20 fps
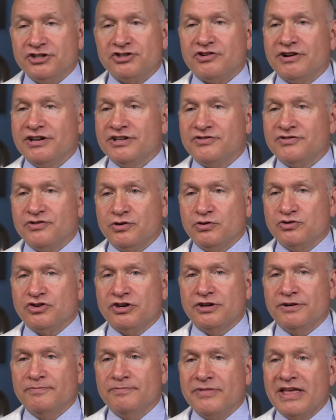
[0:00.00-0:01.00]

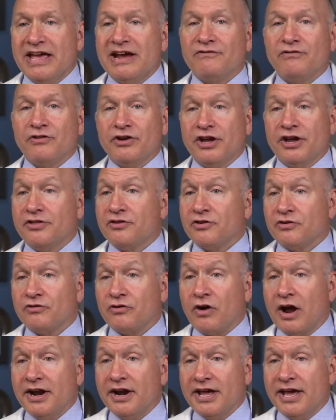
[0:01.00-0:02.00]
transfusion every other
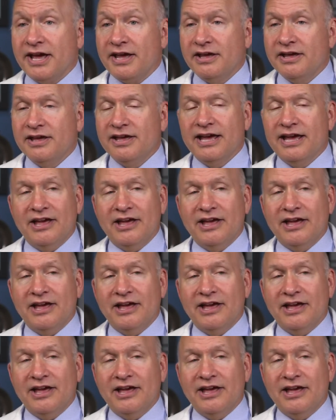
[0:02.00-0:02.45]
Friday,